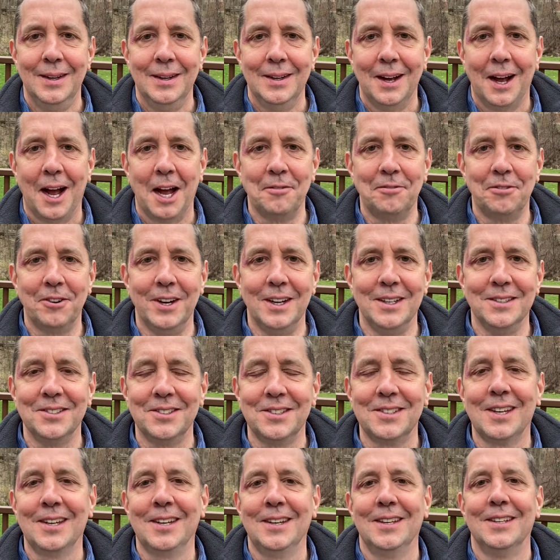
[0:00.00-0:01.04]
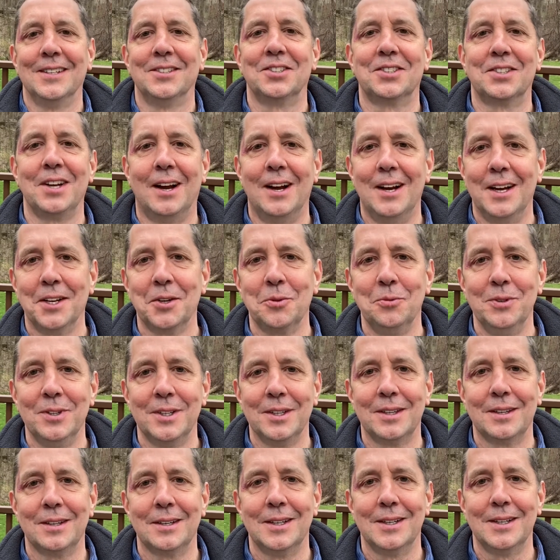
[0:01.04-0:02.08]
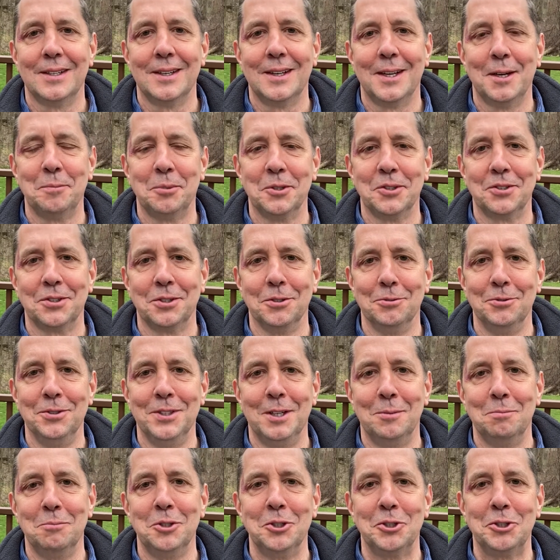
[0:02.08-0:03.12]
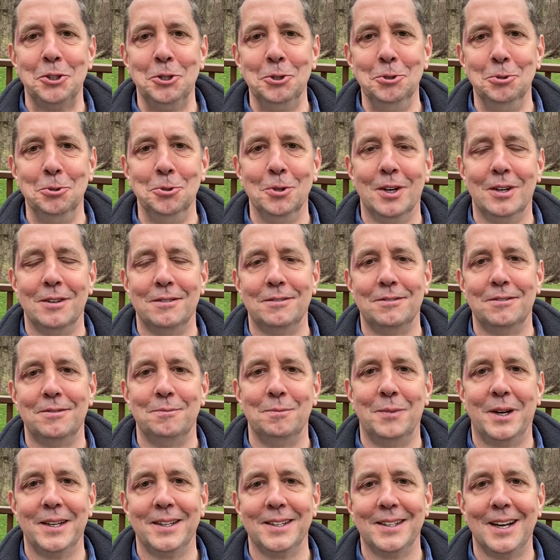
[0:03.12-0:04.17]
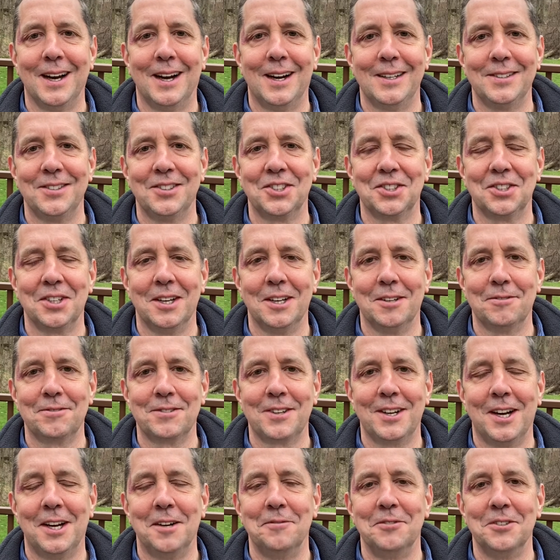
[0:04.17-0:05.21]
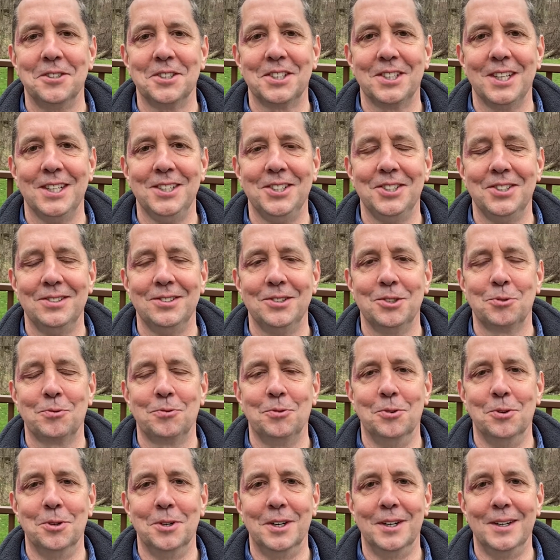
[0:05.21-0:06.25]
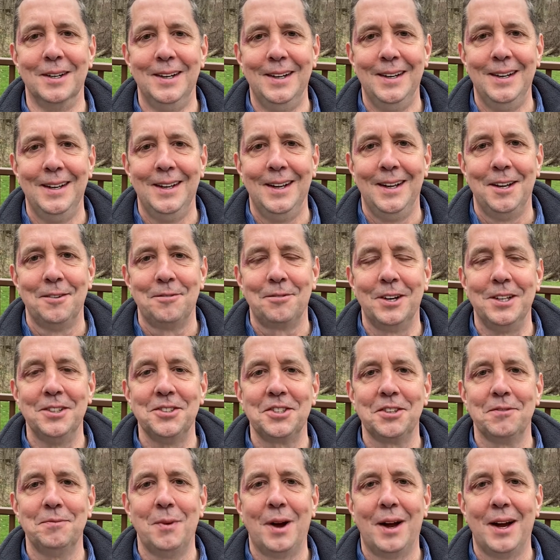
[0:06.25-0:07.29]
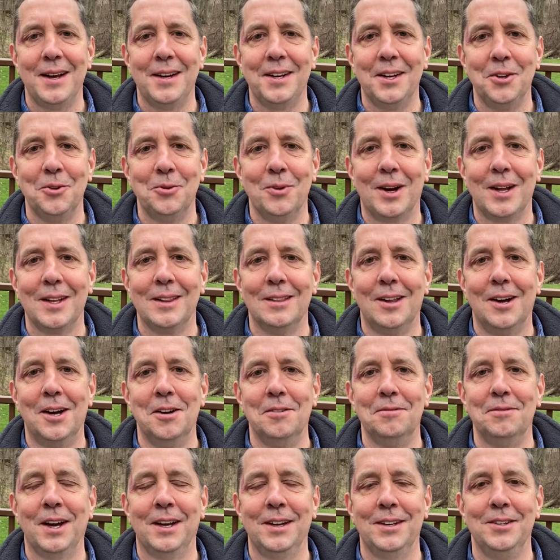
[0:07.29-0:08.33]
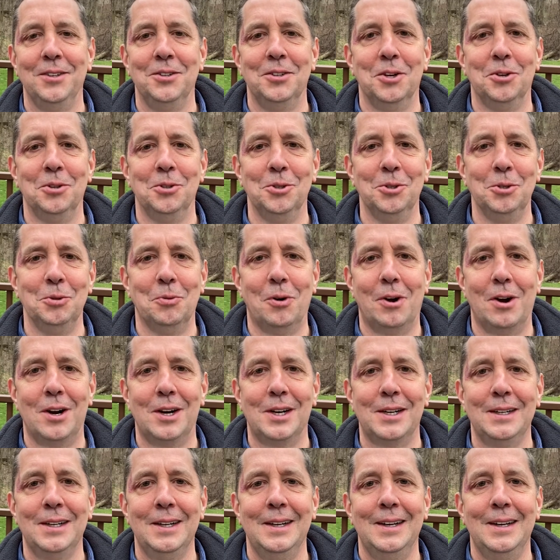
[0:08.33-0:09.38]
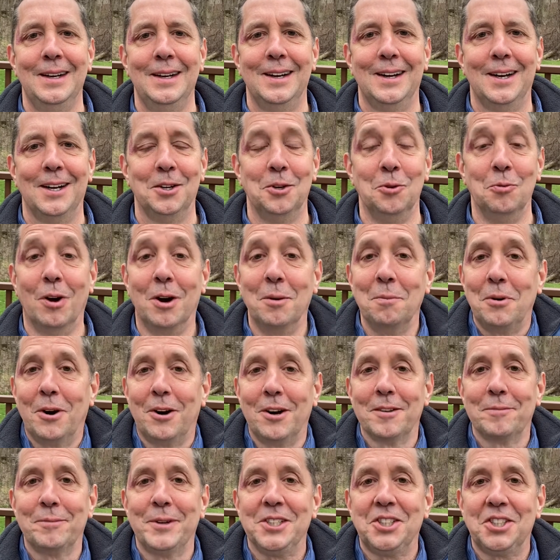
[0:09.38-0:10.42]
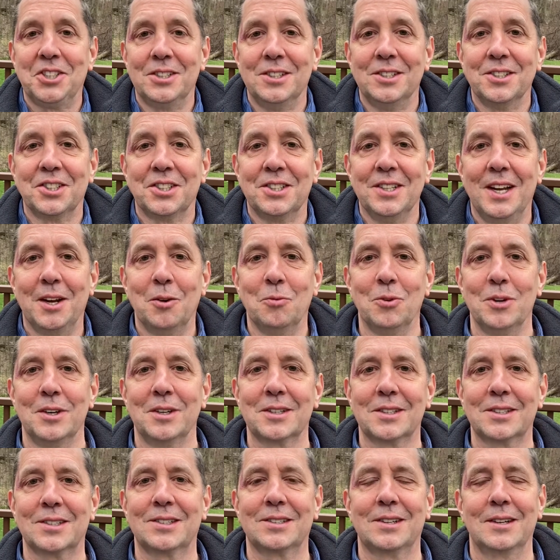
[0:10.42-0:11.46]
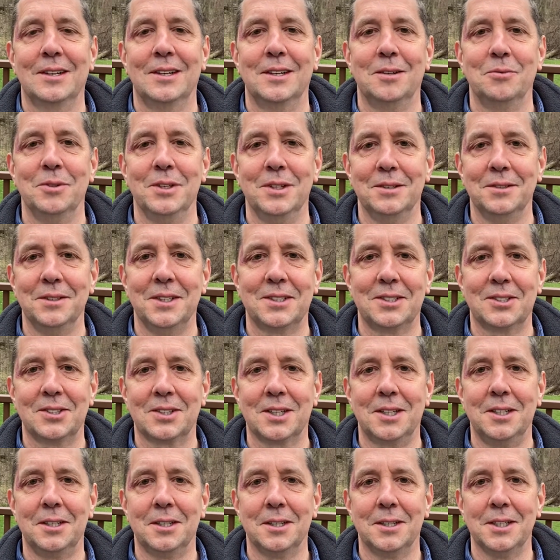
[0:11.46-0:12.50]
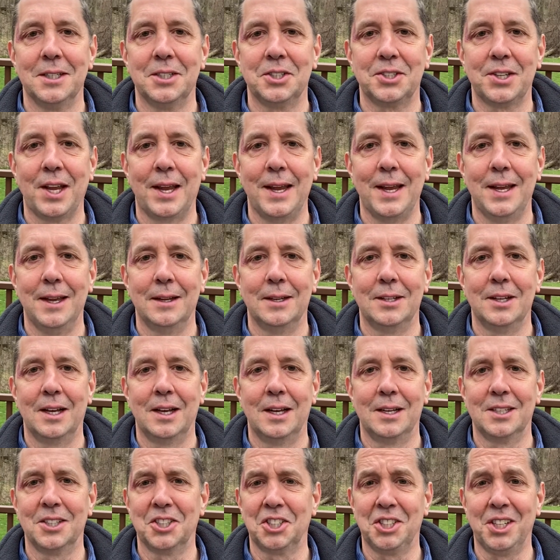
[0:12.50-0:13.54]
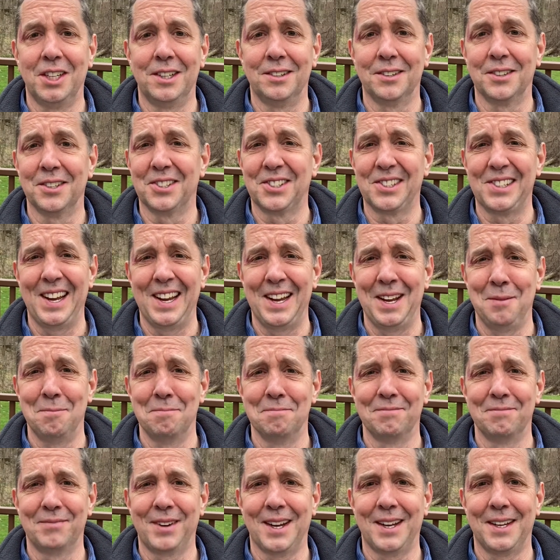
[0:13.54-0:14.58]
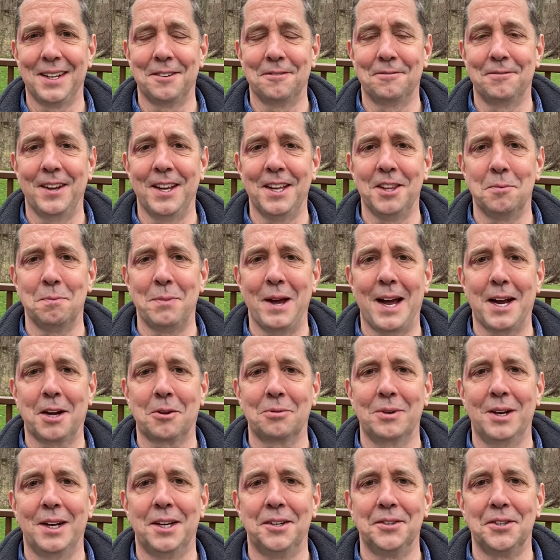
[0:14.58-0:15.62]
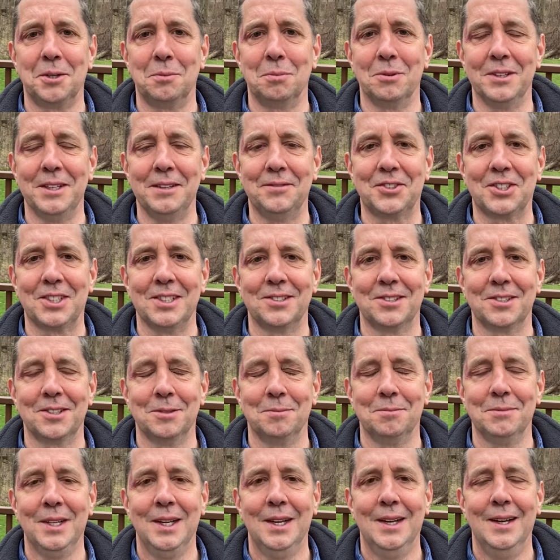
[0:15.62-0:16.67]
Hi, friends. It's Don with episode number 2 of my God Stuff conversations for friends of mine who I love. You know who you are, who aren't part of my church networks. We don't necessarily share the same kind of faith background or belief system.